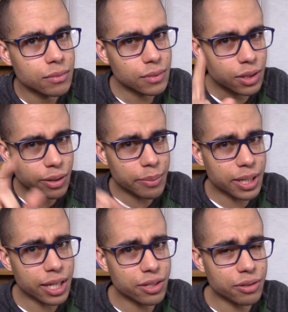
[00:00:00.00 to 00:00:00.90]
Don't let me
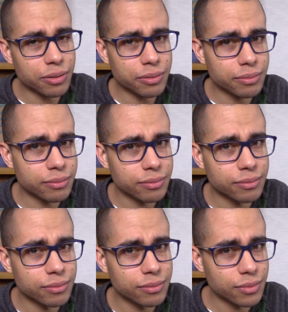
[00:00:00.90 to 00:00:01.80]
catch you
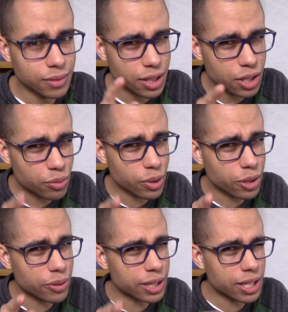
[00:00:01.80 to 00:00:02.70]

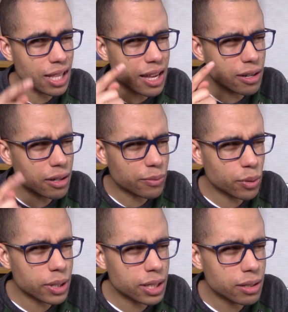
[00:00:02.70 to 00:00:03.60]
surrendering to that dark
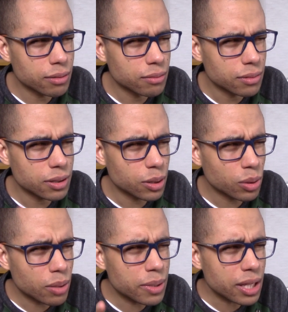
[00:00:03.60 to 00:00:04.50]
voice. Don't
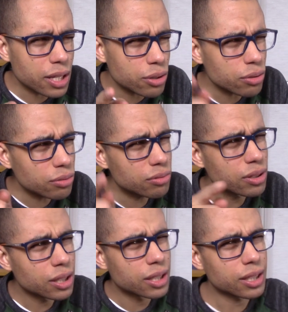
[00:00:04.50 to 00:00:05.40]
let me catch you.
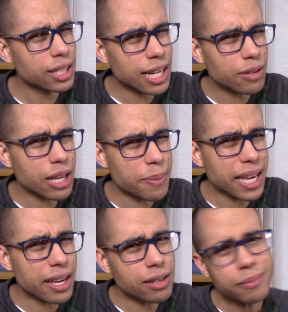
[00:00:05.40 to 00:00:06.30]
Get out that
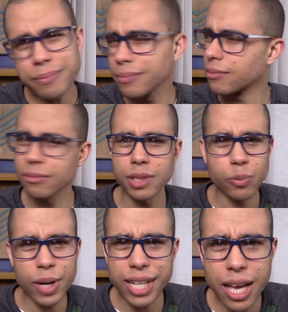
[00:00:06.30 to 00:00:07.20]
bed!
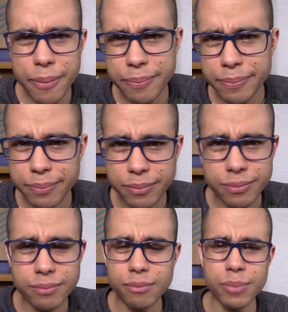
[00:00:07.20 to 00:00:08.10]
Wake up!
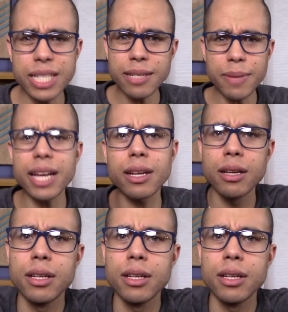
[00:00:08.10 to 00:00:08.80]
Be somebody!